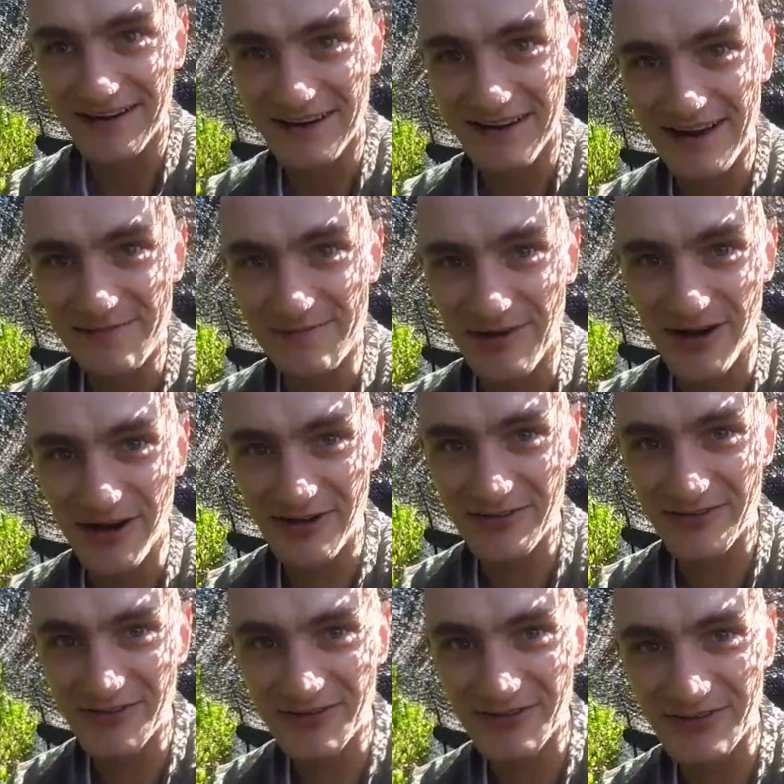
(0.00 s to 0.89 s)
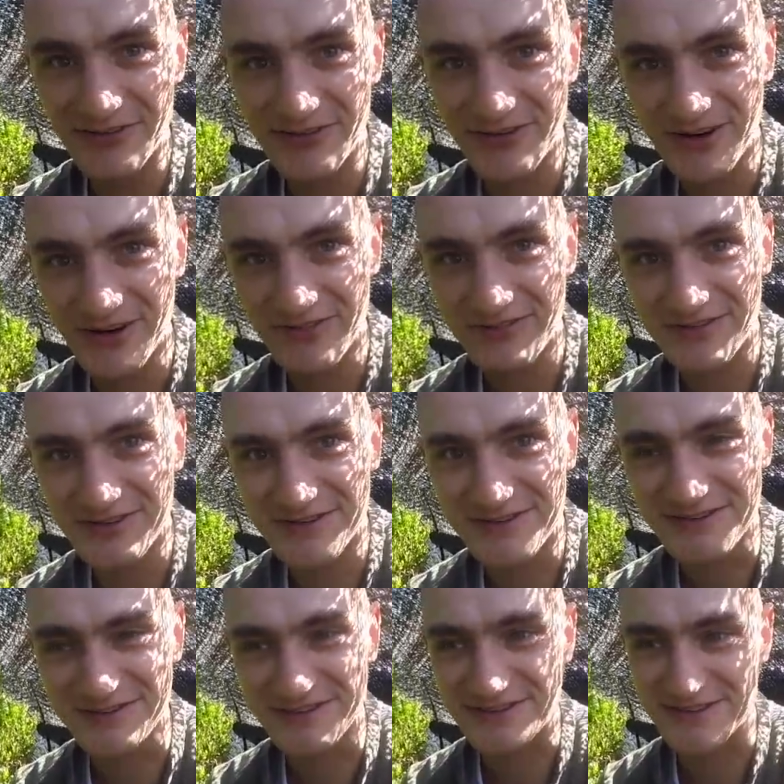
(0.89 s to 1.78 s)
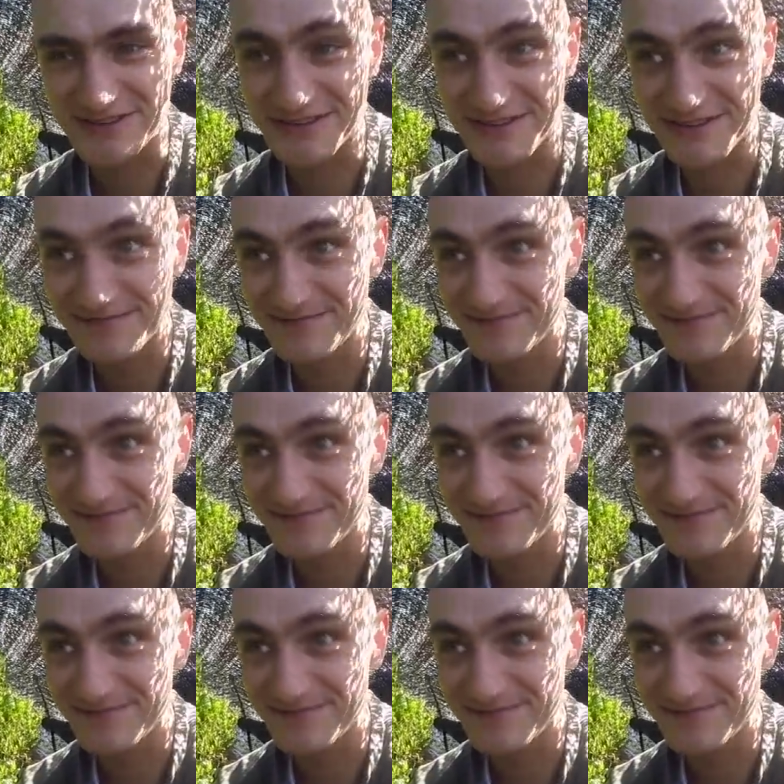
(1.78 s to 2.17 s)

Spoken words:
I'm under the covers.